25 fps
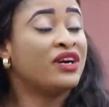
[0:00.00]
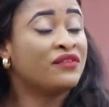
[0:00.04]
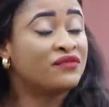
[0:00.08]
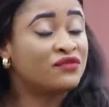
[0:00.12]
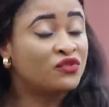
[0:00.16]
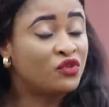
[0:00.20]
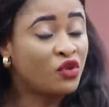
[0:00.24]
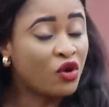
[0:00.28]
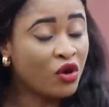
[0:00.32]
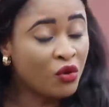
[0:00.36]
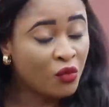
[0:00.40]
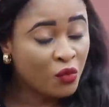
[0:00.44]
You
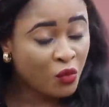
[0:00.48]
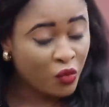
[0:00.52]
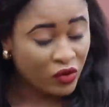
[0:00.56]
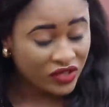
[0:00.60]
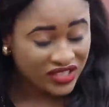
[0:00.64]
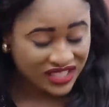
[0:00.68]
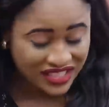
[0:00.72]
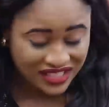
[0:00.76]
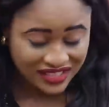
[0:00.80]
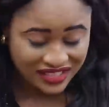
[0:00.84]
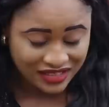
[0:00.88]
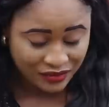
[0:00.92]
have done
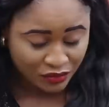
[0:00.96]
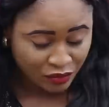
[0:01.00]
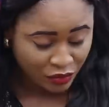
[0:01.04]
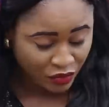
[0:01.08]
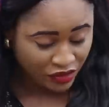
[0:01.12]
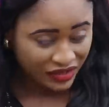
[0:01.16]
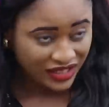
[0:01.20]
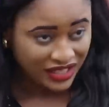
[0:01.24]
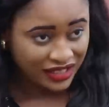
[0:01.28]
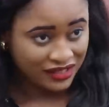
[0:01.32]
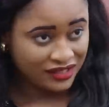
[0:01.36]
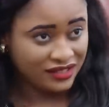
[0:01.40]
what is
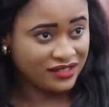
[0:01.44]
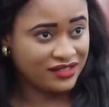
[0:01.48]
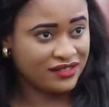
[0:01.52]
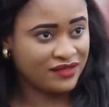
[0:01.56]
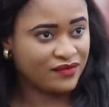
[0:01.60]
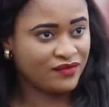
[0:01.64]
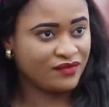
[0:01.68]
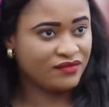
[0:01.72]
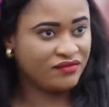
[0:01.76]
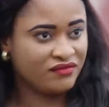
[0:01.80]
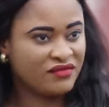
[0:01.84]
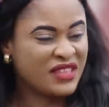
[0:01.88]
important.
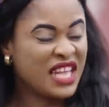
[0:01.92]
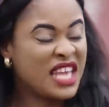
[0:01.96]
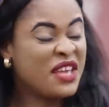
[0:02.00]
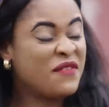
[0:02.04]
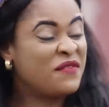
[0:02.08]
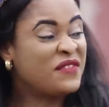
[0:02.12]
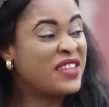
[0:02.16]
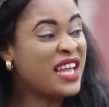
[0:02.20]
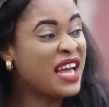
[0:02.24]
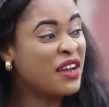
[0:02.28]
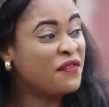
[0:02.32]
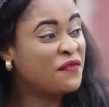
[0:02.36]

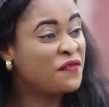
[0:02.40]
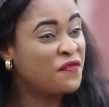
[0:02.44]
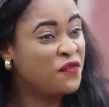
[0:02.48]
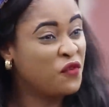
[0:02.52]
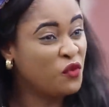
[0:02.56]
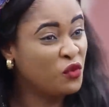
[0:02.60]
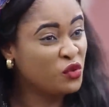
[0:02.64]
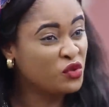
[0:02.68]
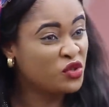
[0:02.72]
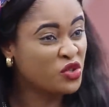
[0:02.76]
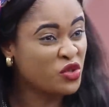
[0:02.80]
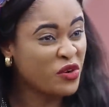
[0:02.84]
If that
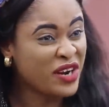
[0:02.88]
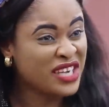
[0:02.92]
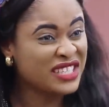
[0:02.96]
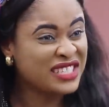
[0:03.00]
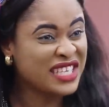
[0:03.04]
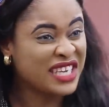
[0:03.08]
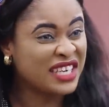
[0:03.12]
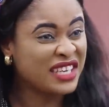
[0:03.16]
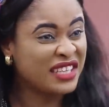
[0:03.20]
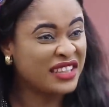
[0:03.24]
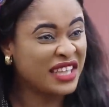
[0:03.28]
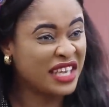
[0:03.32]
fool
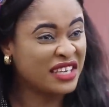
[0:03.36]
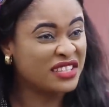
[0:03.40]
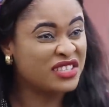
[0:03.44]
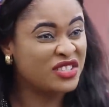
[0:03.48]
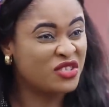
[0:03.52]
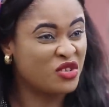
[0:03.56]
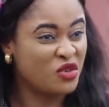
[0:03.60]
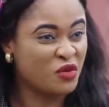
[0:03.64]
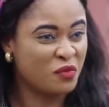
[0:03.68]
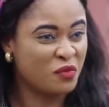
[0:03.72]
tries anything